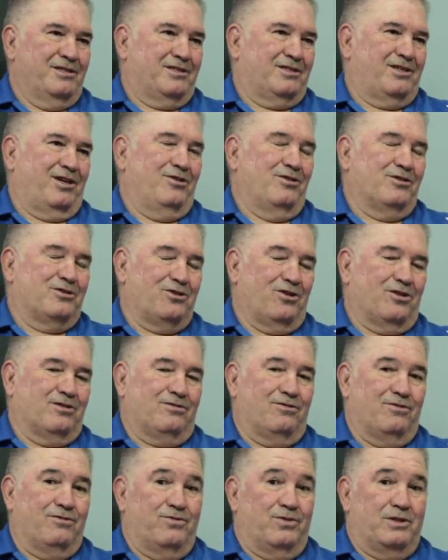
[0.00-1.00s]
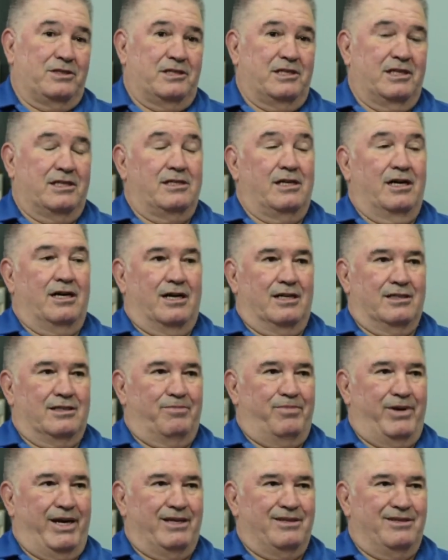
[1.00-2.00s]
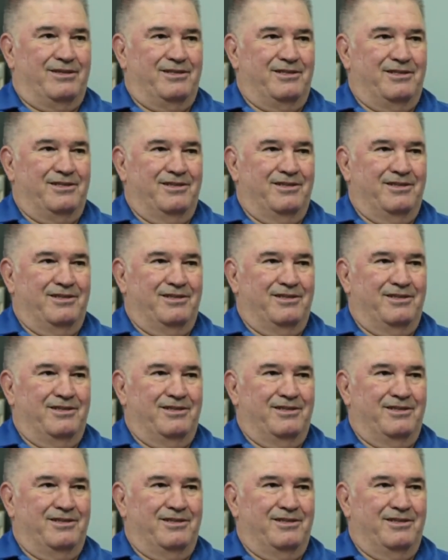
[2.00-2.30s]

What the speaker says: So you'll start off with 60 guys at practice,